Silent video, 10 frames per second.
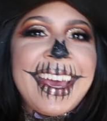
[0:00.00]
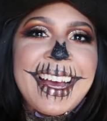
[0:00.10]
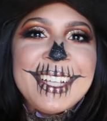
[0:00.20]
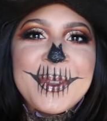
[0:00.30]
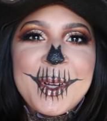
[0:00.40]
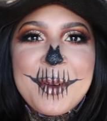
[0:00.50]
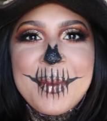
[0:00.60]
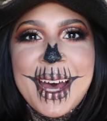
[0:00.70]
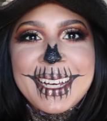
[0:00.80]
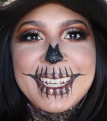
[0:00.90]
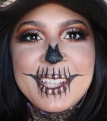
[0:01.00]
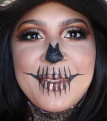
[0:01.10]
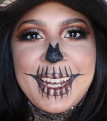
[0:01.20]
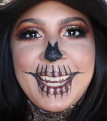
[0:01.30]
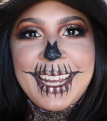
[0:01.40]
Hey guys, welcome back.
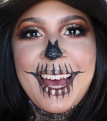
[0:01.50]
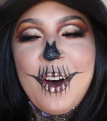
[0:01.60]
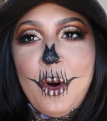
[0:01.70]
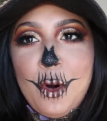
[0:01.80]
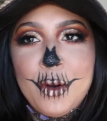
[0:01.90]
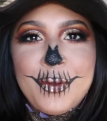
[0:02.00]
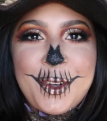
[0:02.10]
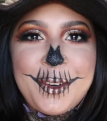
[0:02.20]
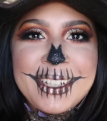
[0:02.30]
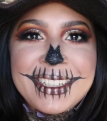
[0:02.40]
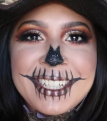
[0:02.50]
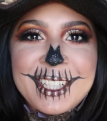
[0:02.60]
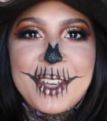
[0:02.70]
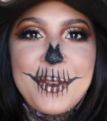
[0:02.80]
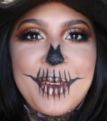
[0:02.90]
It's Valeria or
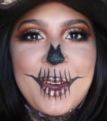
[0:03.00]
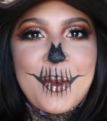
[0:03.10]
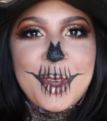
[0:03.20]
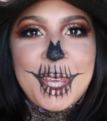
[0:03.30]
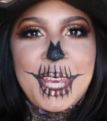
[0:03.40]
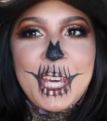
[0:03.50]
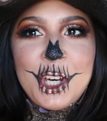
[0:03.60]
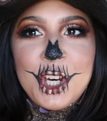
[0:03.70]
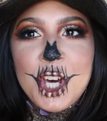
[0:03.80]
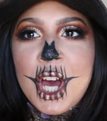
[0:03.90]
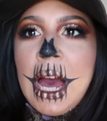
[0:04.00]
Florence's UV over here.